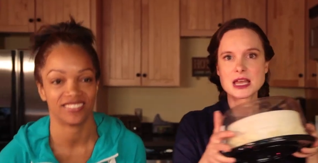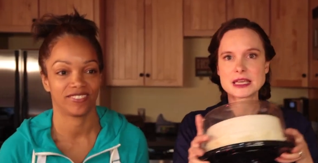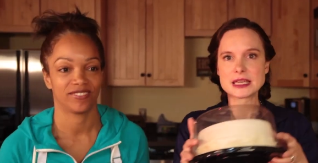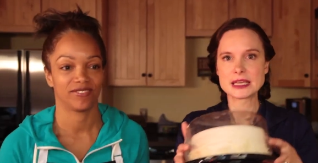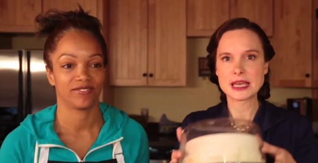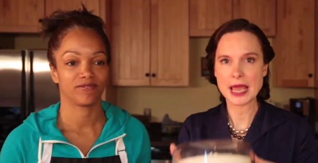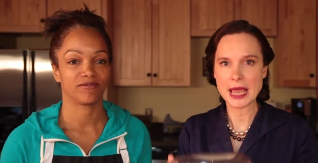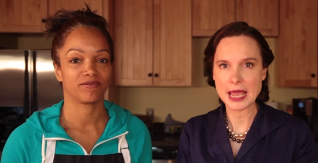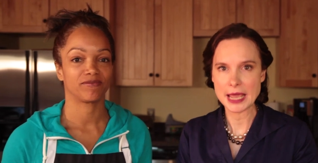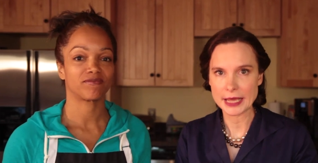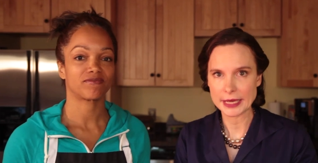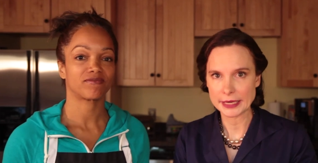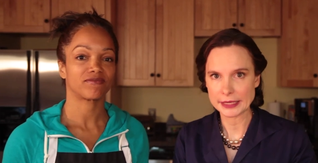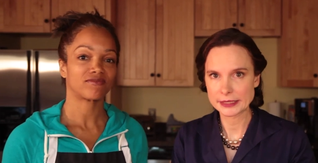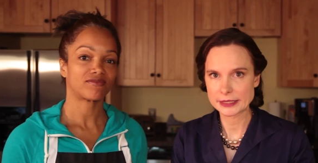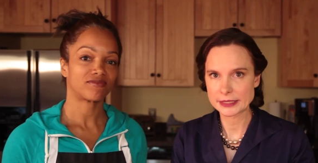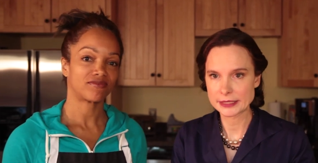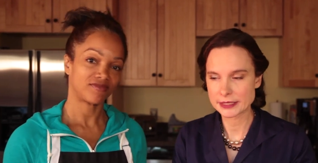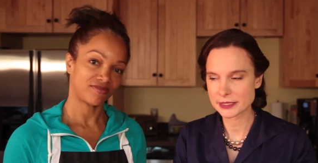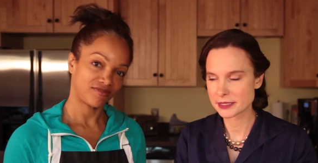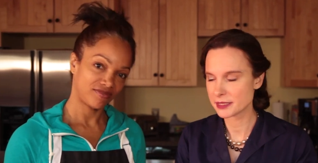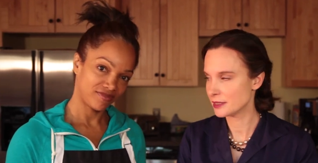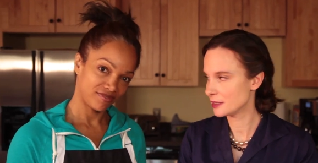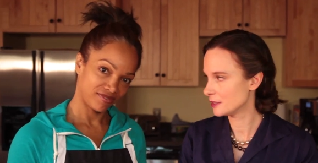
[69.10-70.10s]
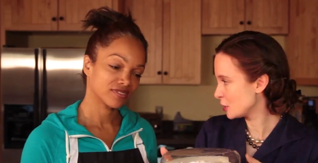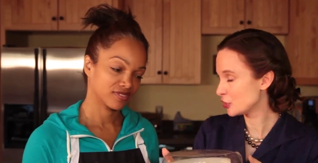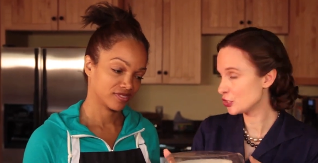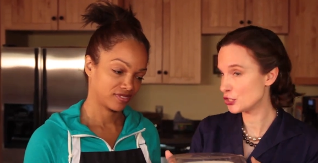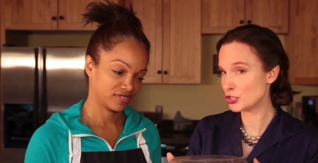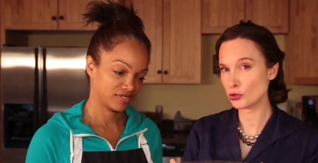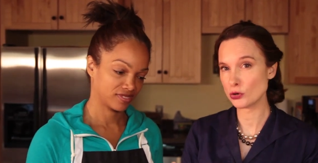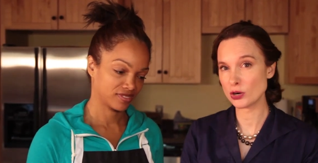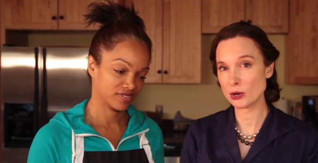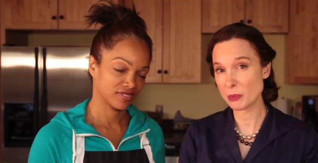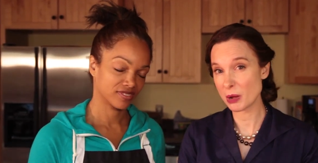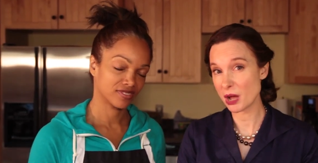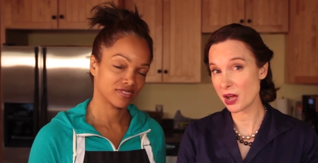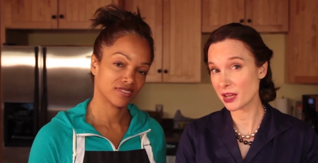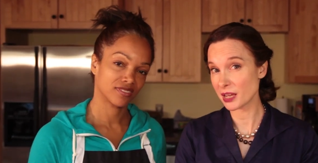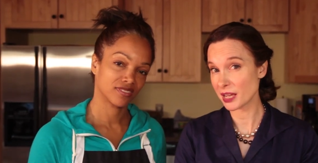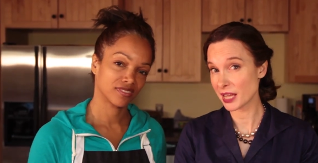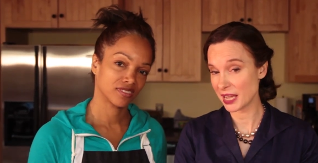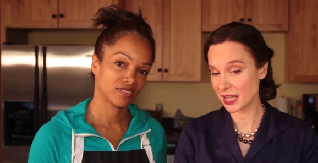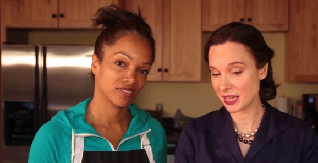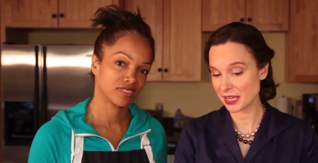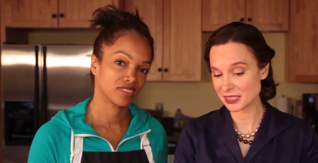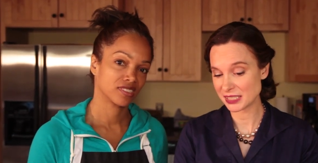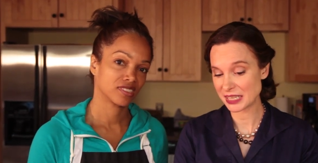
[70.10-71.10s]
Speaker 1: Cakes. Store-bought
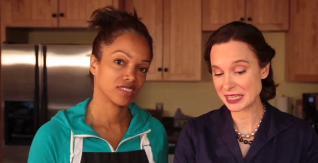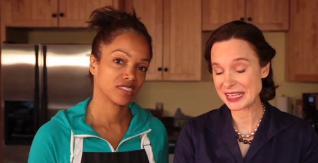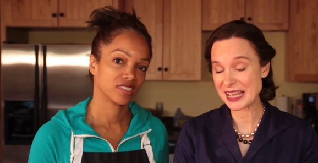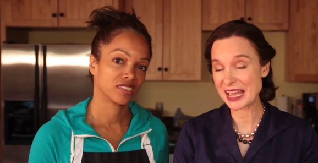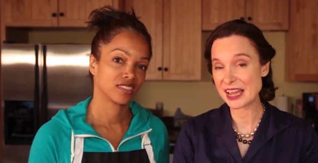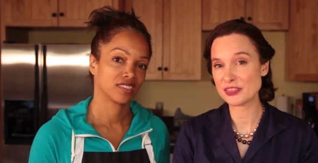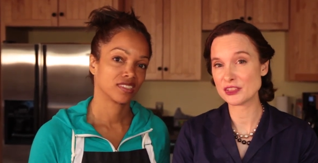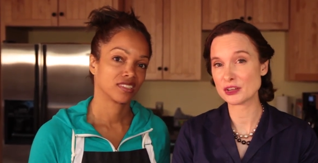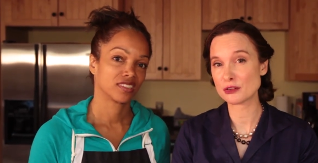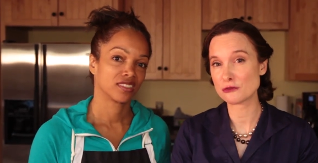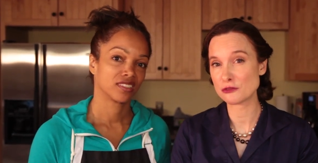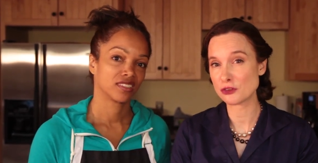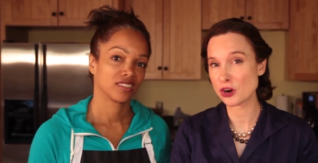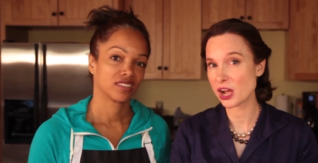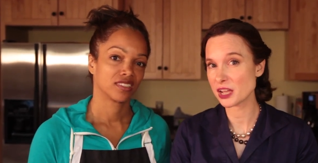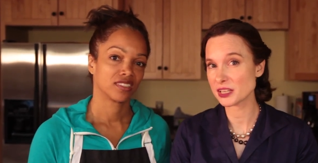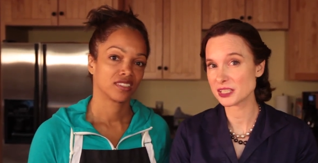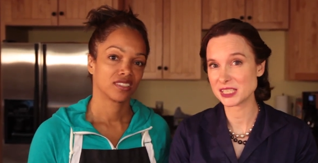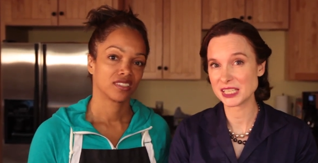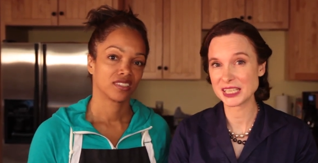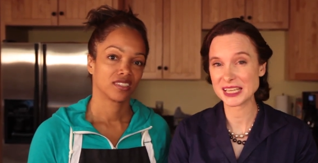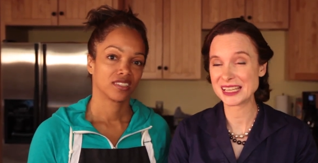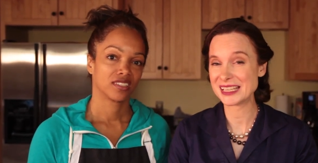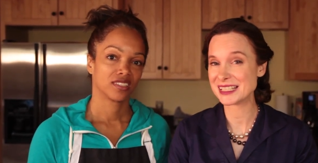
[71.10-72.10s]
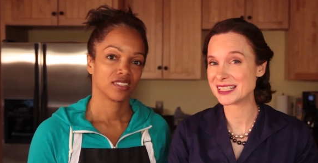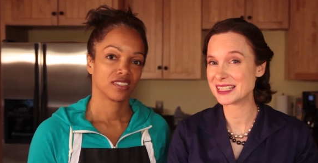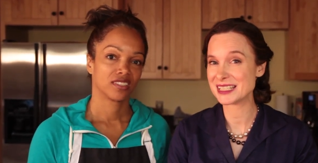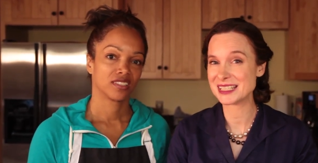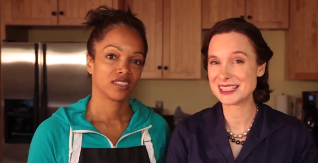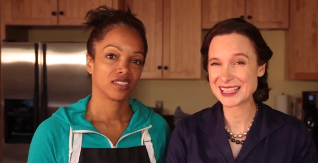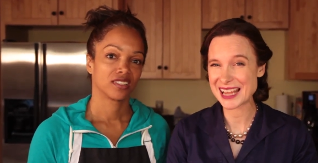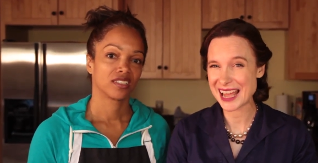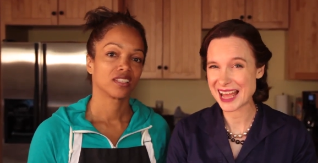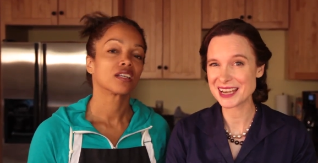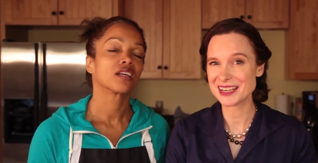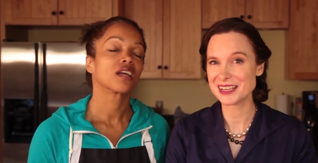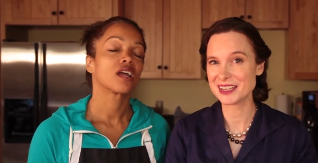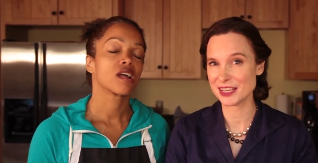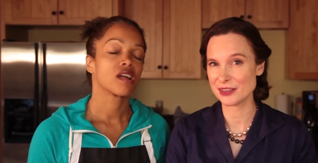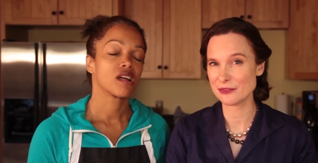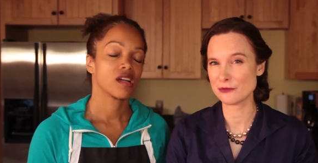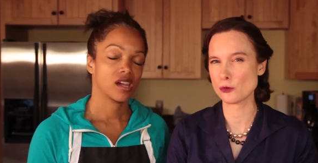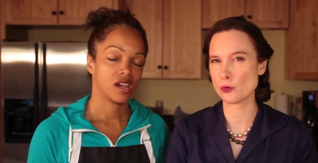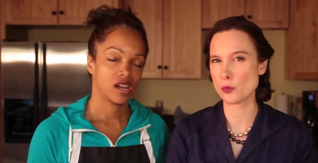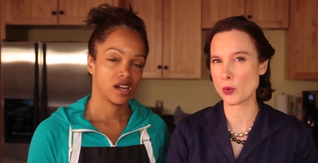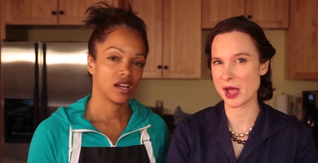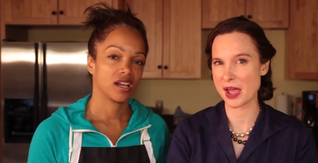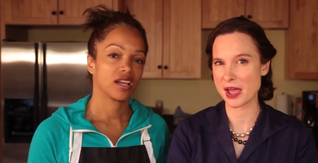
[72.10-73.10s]
cakes. Again, the frosting is a dead
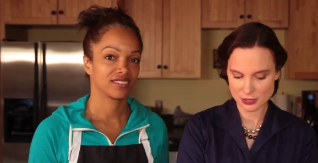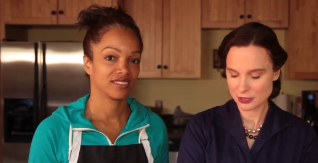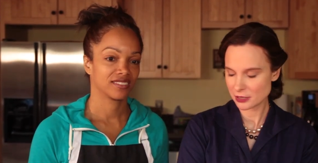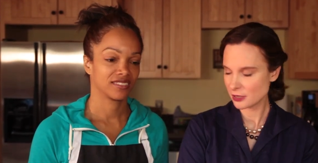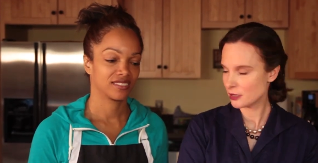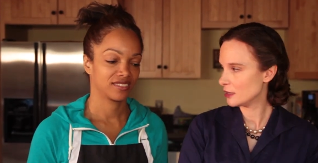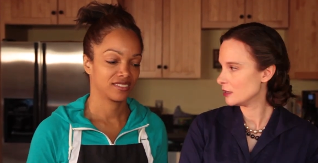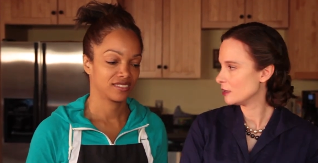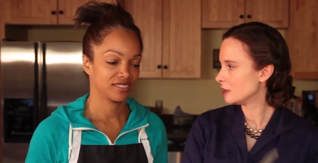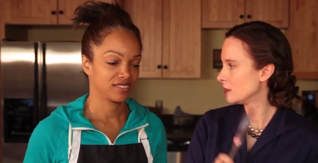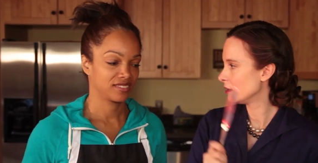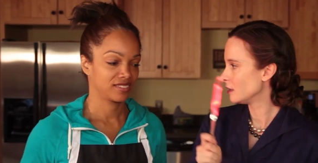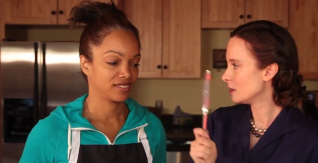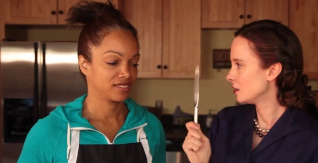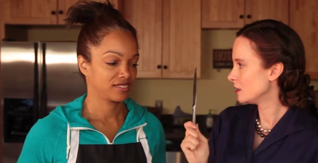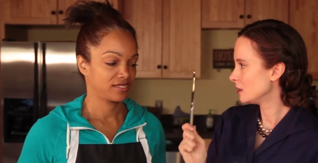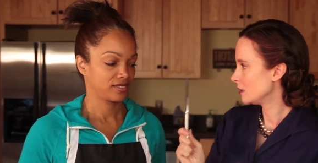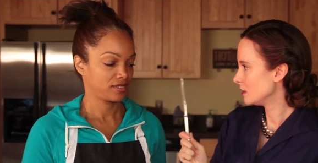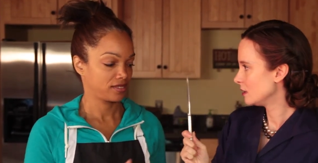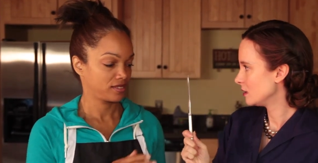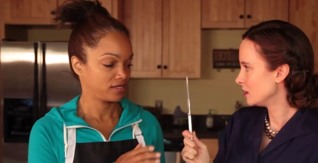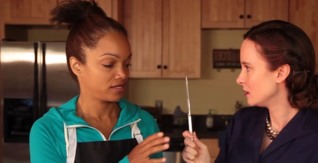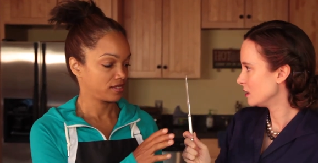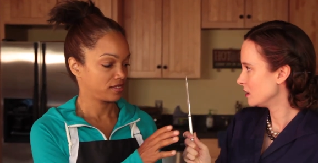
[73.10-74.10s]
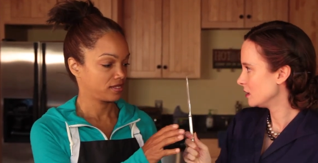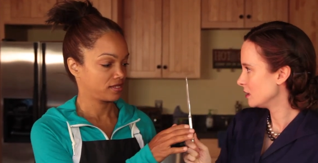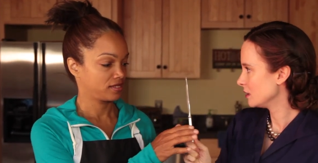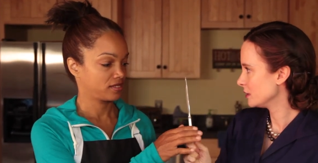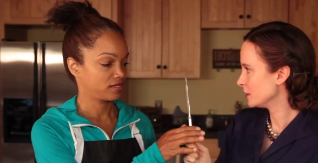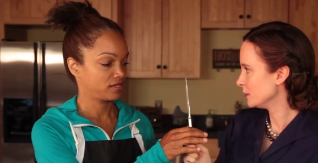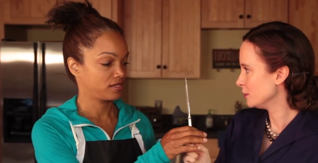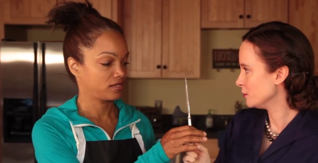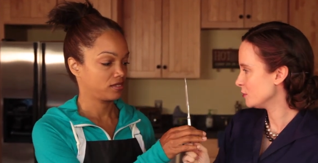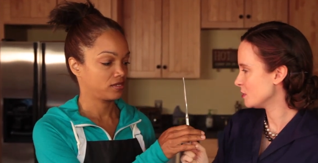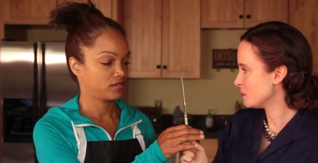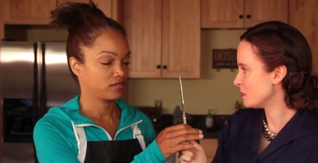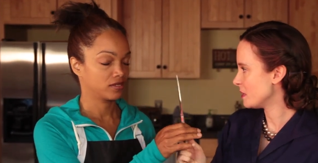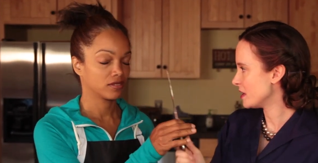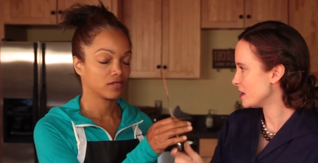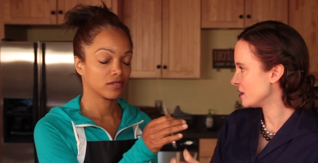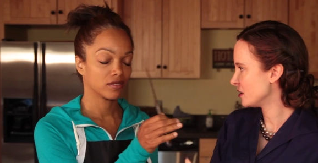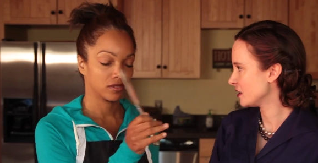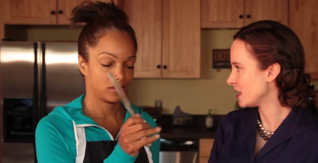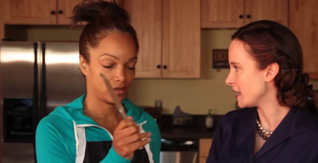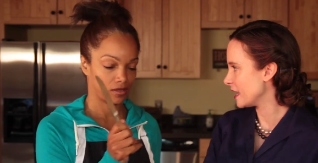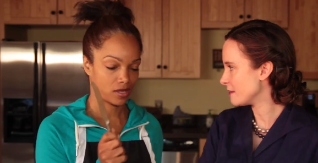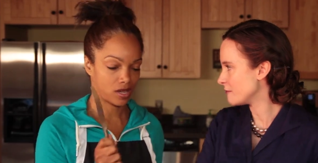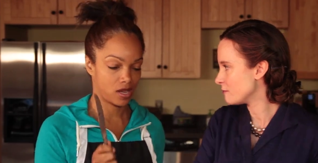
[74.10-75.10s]
giveaway. Use a butter
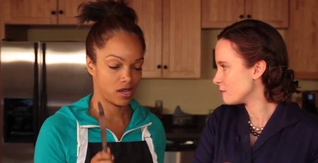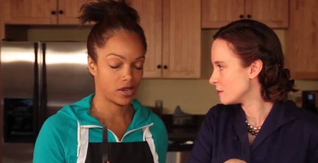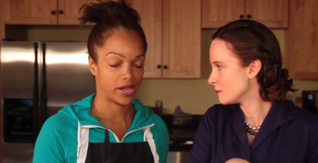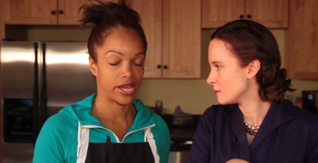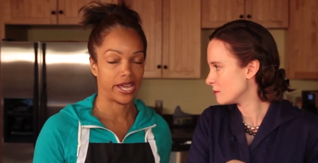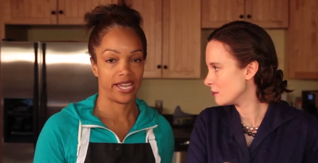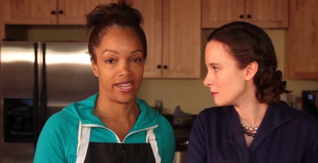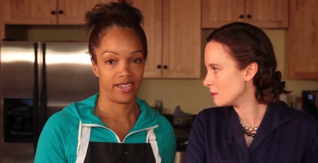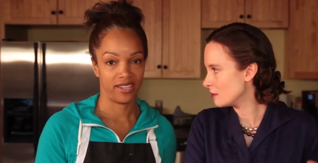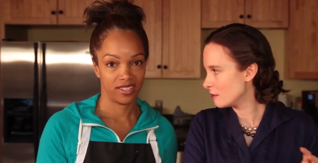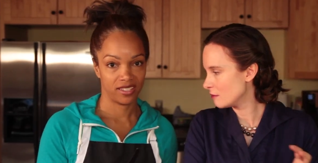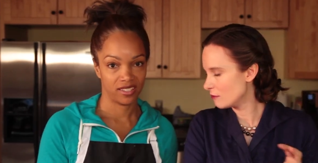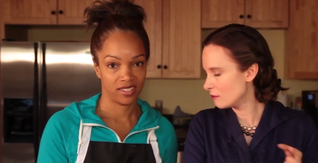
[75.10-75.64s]
knife. Okay.